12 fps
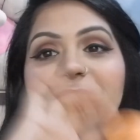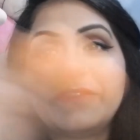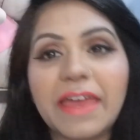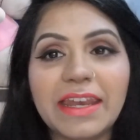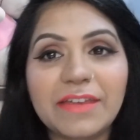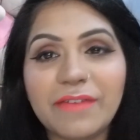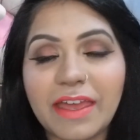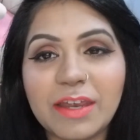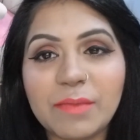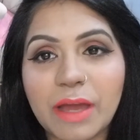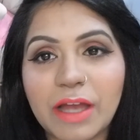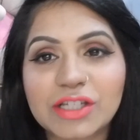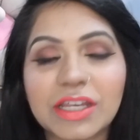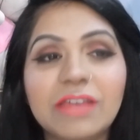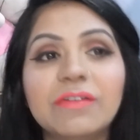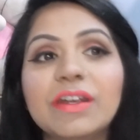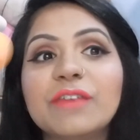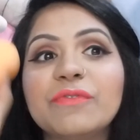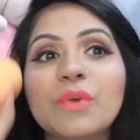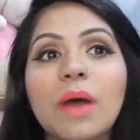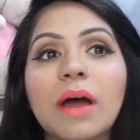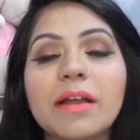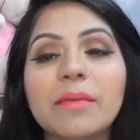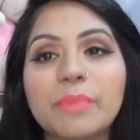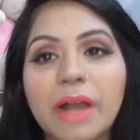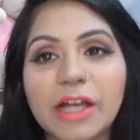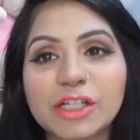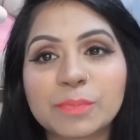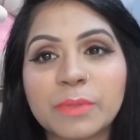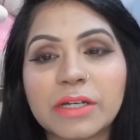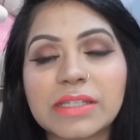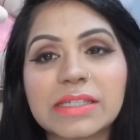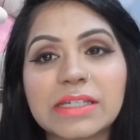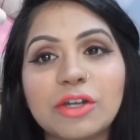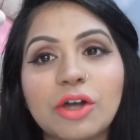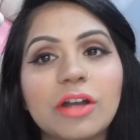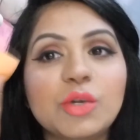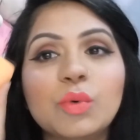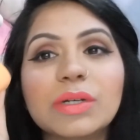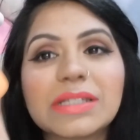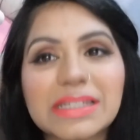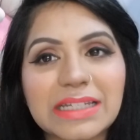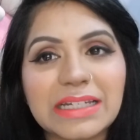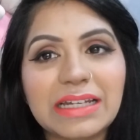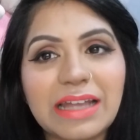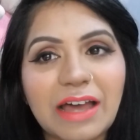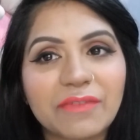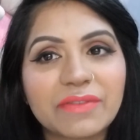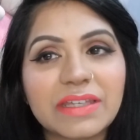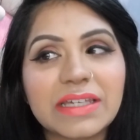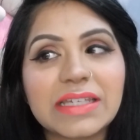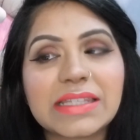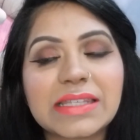very much. Even if you are a brush person, or you would still love this.